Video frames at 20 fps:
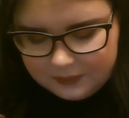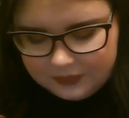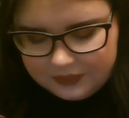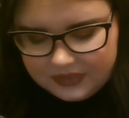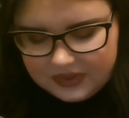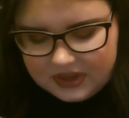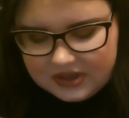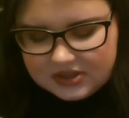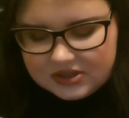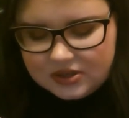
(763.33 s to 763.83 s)

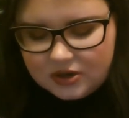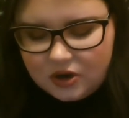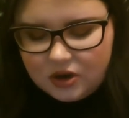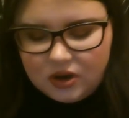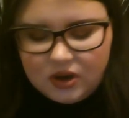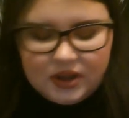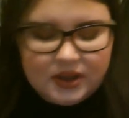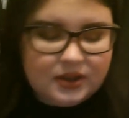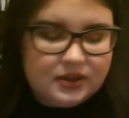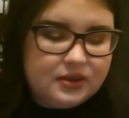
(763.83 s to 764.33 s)
These are
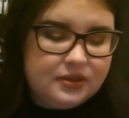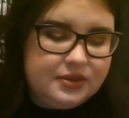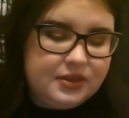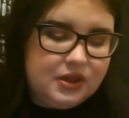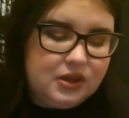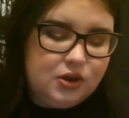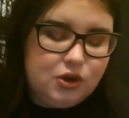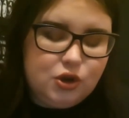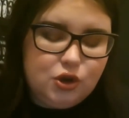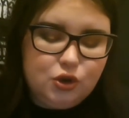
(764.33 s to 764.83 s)

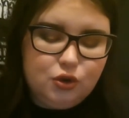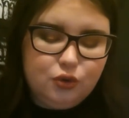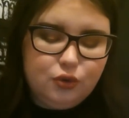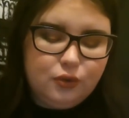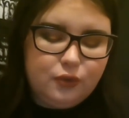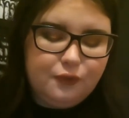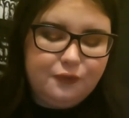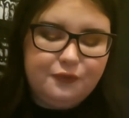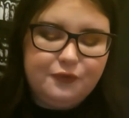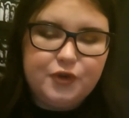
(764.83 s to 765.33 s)
the new
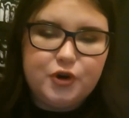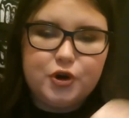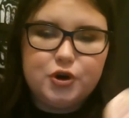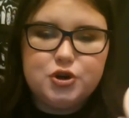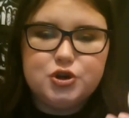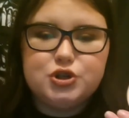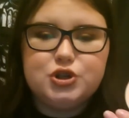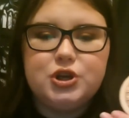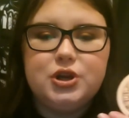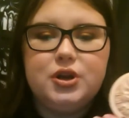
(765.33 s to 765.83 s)

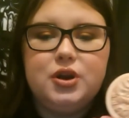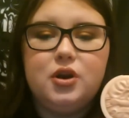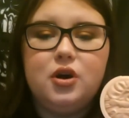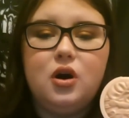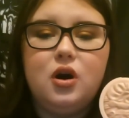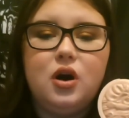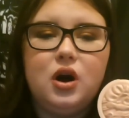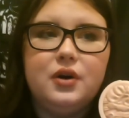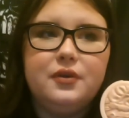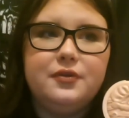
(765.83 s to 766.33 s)
version
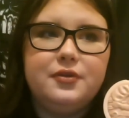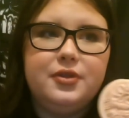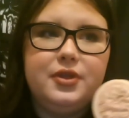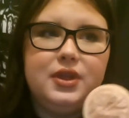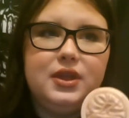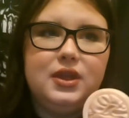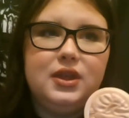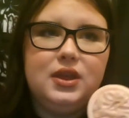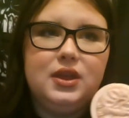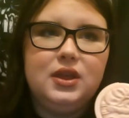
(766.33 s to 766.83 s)
of
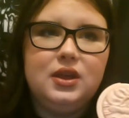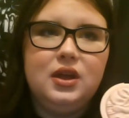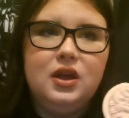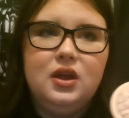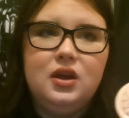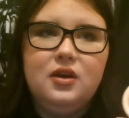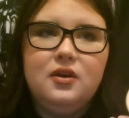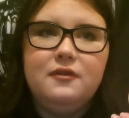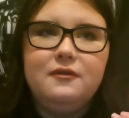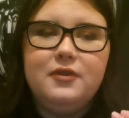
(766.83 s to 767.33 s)
the
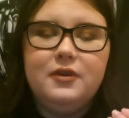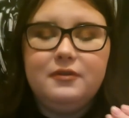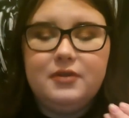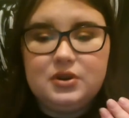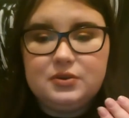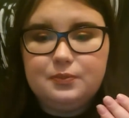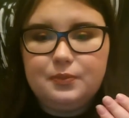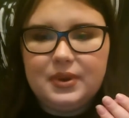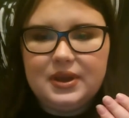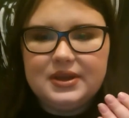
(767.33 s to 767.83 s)

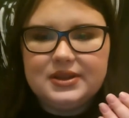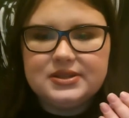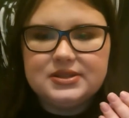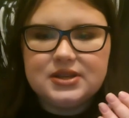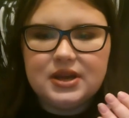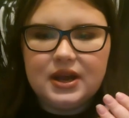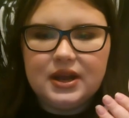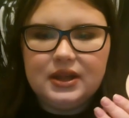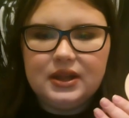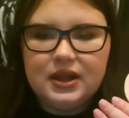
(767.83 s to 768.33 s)
Vivid Baked
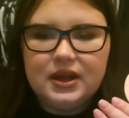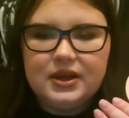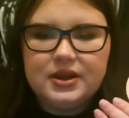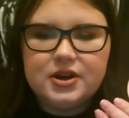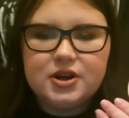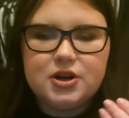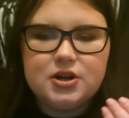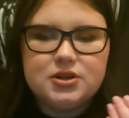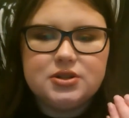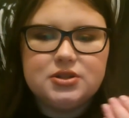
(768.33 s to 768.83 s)

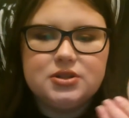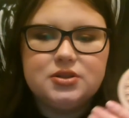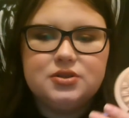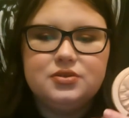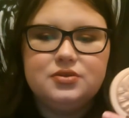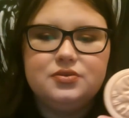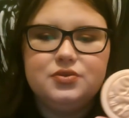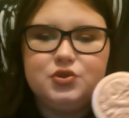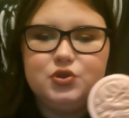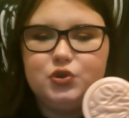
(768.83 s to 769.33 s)
highlighters.
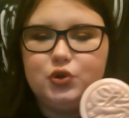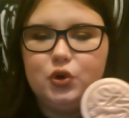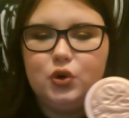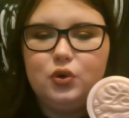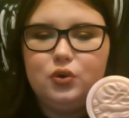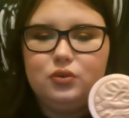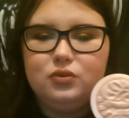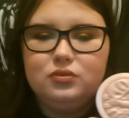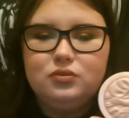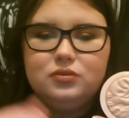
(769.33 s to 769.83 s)

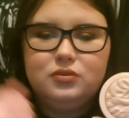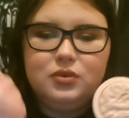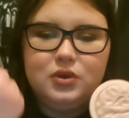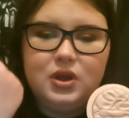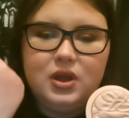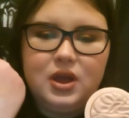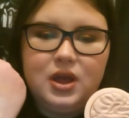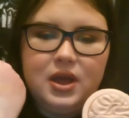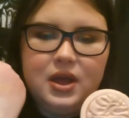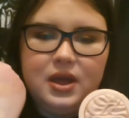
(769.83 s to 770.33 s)
So
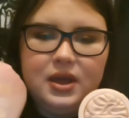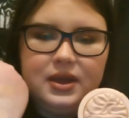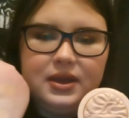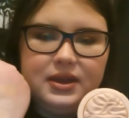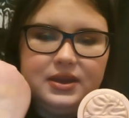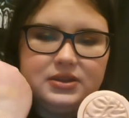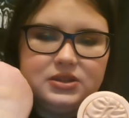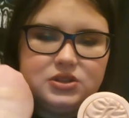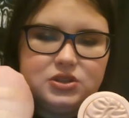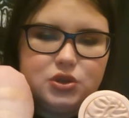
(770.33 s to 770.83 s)

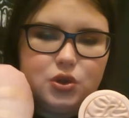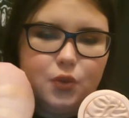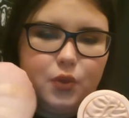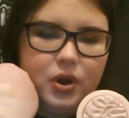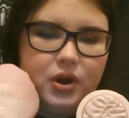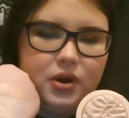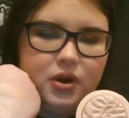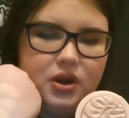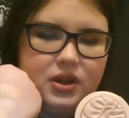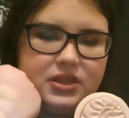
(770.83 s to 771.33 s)
it's the
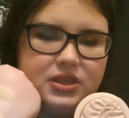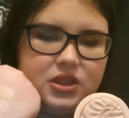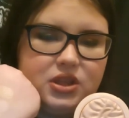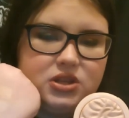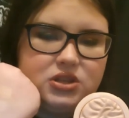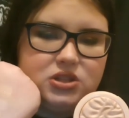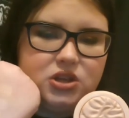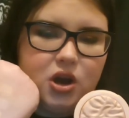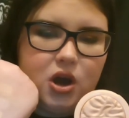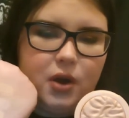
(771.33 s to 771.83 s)
one at the
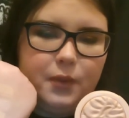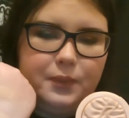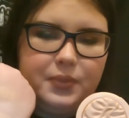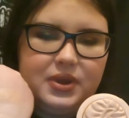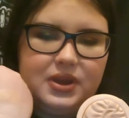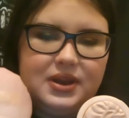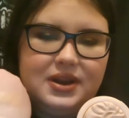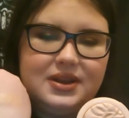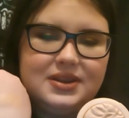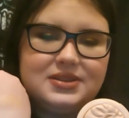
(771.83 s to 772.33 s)
top.
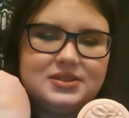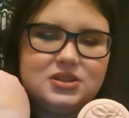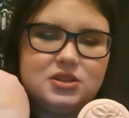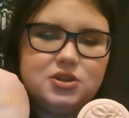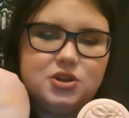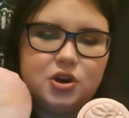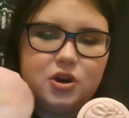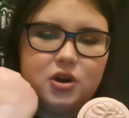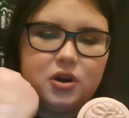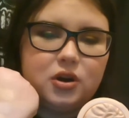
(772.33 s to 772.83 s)
It is
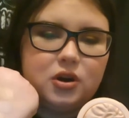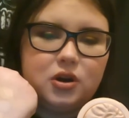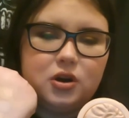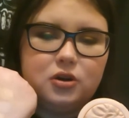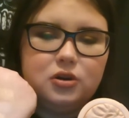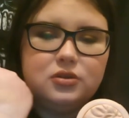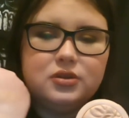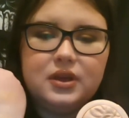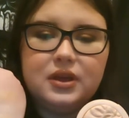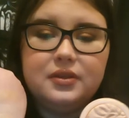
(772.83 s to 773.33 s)

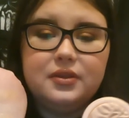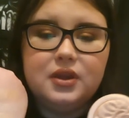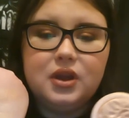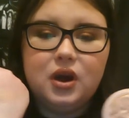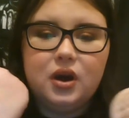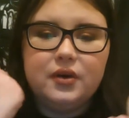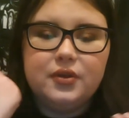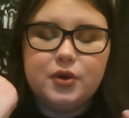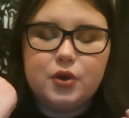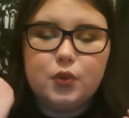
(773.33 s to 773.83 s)
darker than the
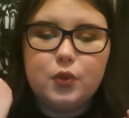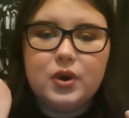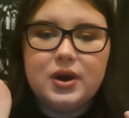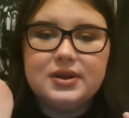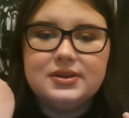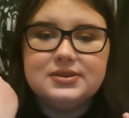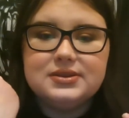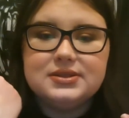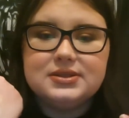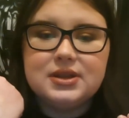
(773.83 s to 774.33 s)
other
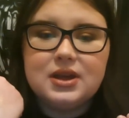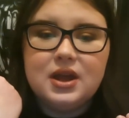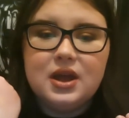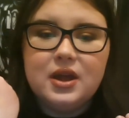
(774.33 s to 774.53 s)
ones.